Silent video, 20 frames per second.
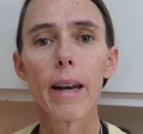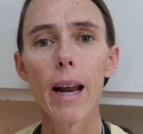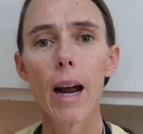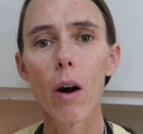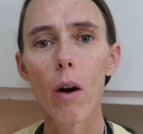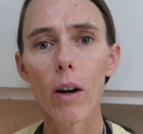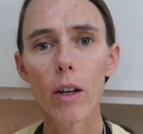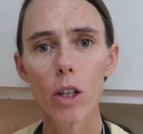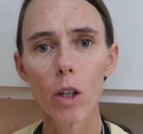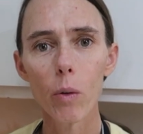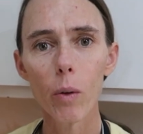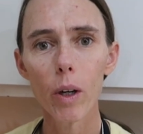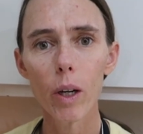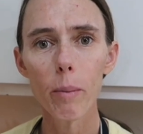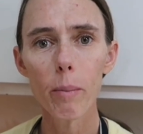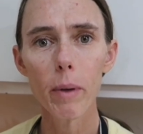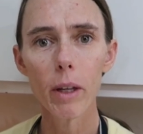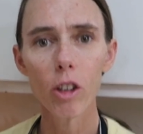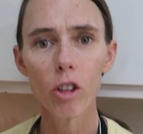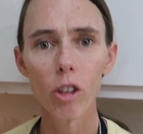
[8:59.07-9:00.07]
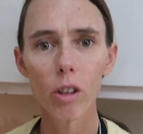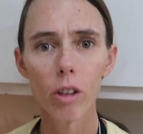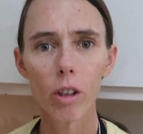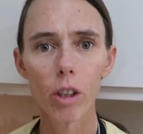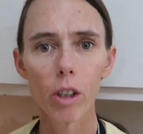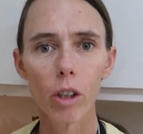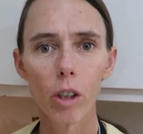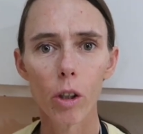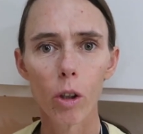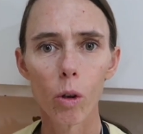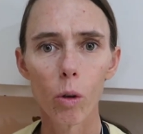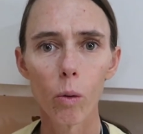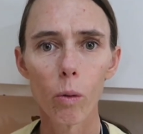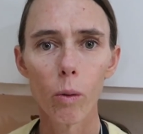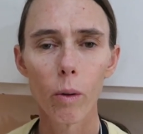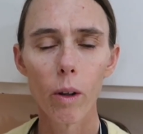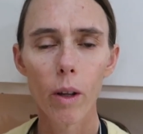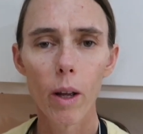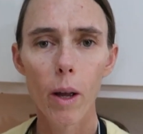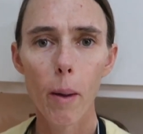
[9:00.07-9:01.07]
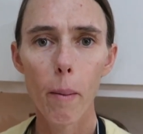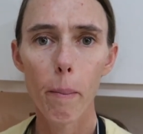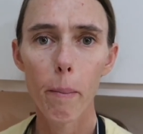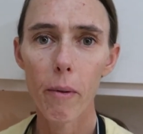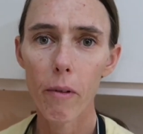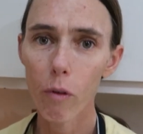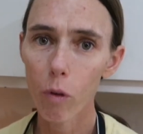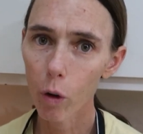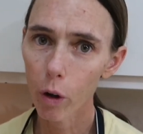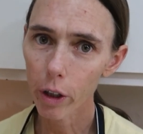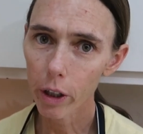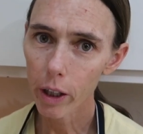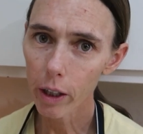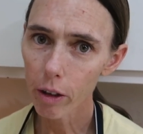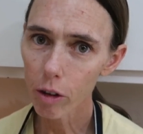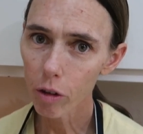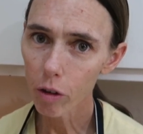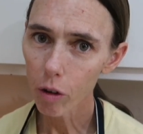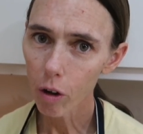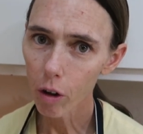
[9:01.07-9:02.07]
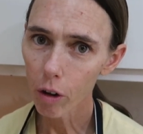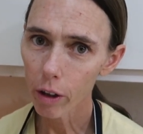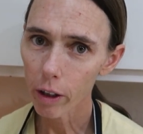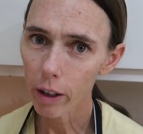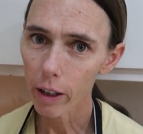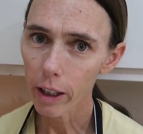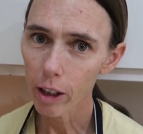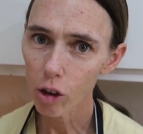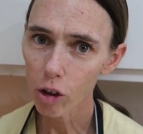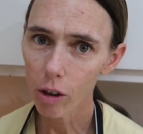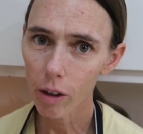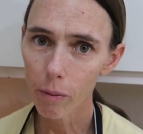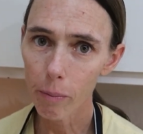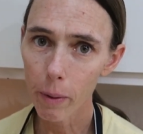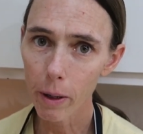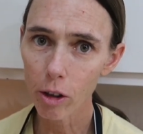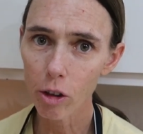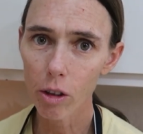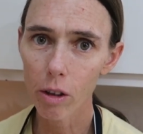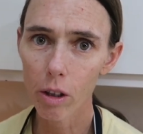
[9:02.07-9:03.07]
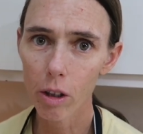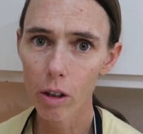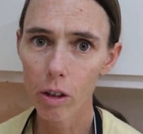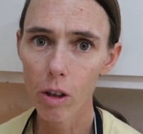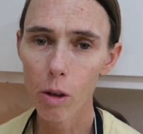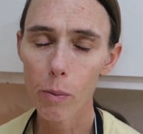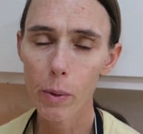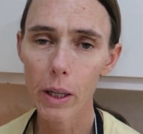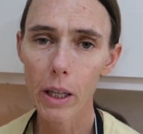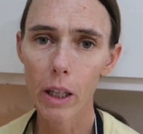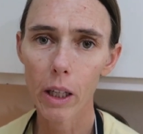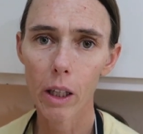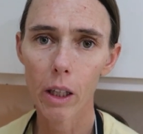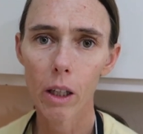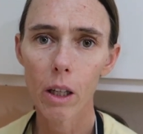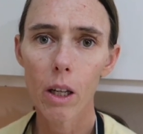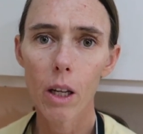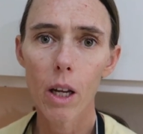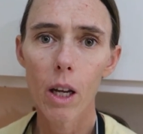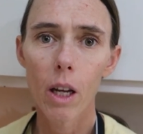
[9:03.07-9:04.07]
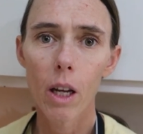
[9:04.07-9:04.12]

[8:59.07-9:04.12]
Now, I do want to mention to you, before you get started, I should have mentioned this at the beginning.